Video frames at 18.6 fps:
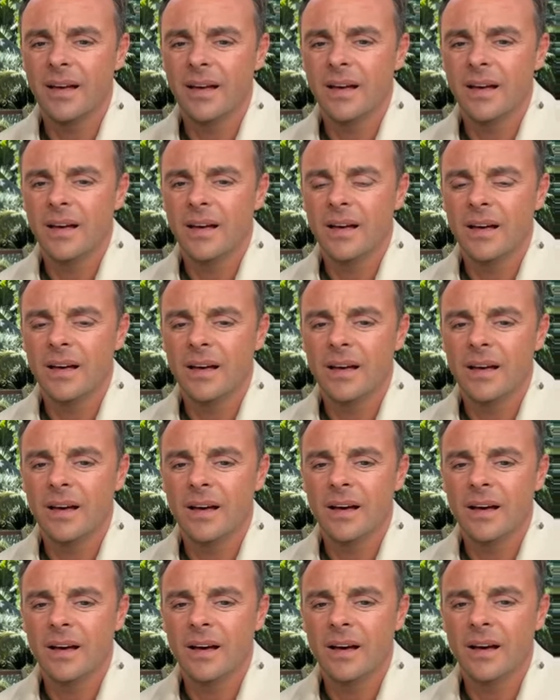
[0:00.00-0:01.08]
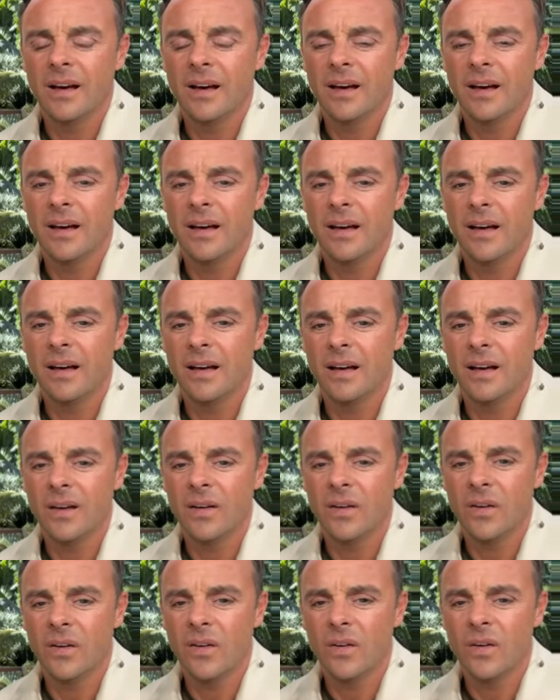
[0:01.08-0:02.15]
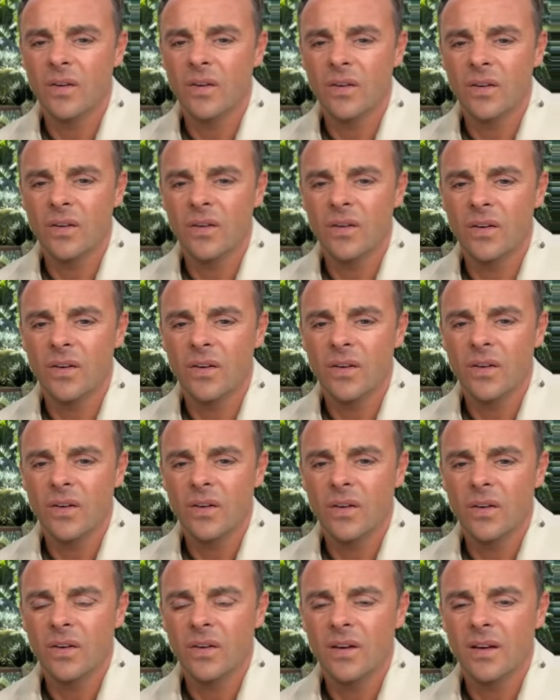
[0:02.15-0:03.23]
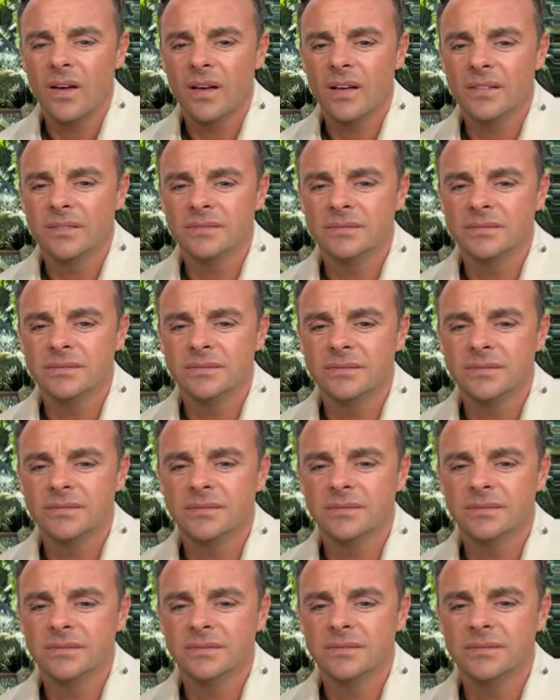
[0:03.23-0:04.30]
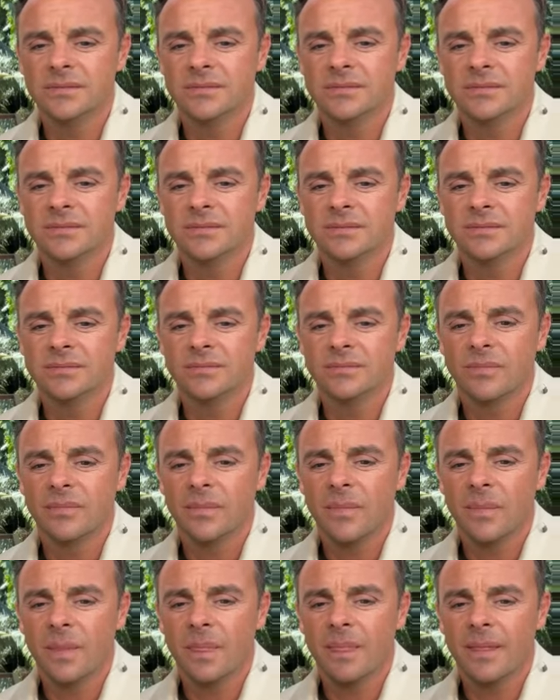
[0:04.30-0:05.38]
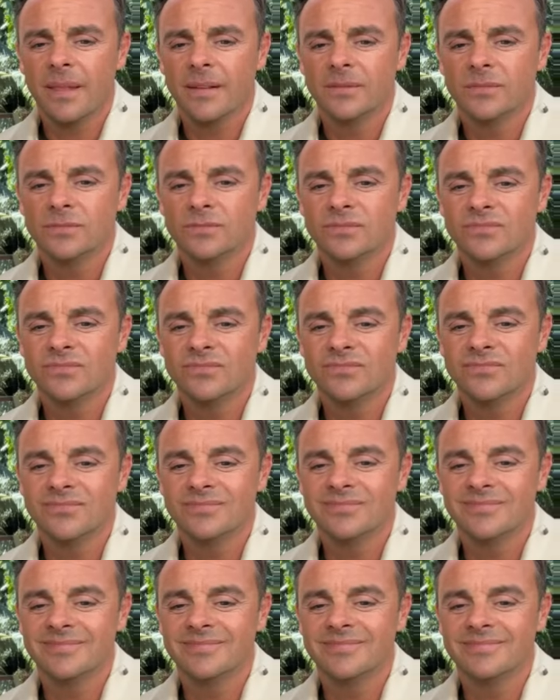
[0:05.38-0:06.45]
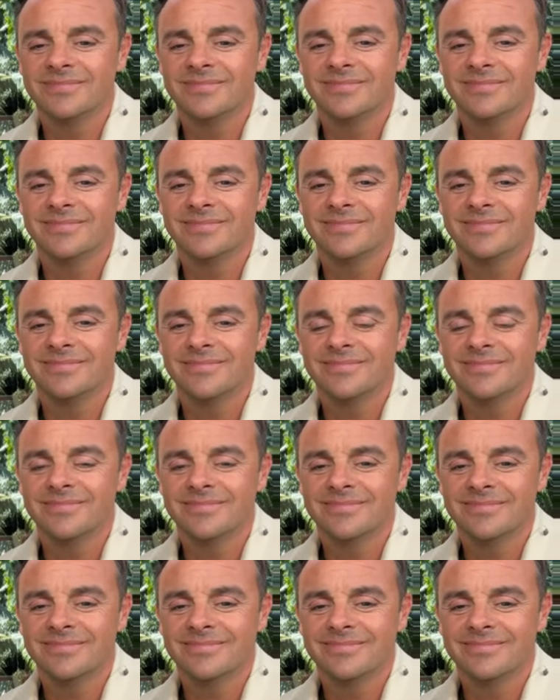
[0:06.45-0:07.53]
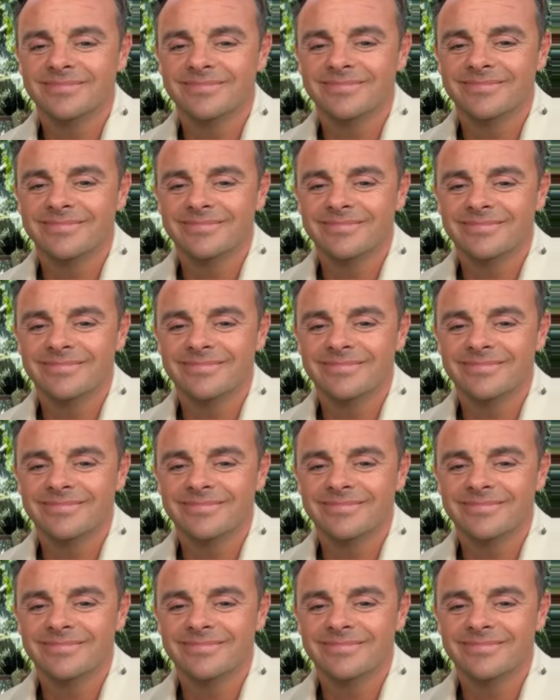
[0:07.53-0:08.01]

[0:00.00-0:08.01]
This person isn't speaking.